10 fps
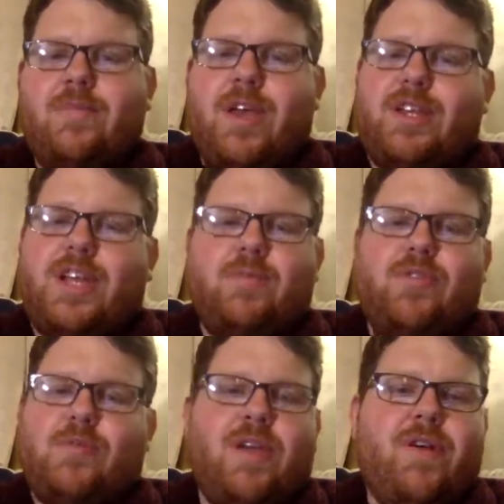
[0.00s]
make chips
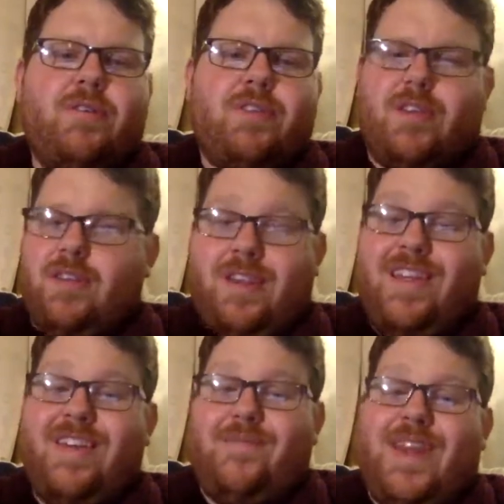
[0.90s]
or make roasters, and
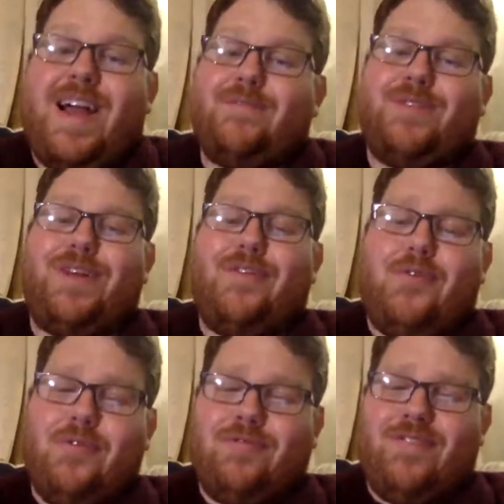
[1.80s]
they've been absolutely
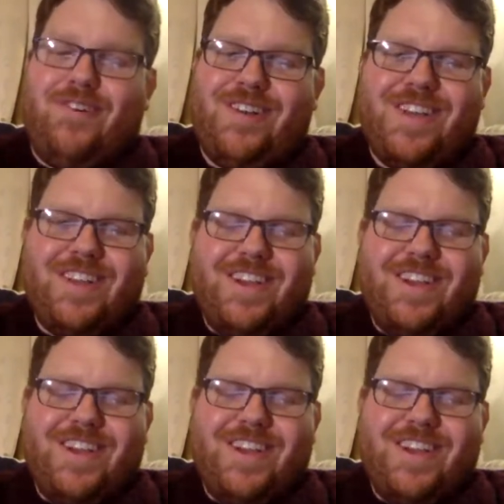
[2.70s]
awful.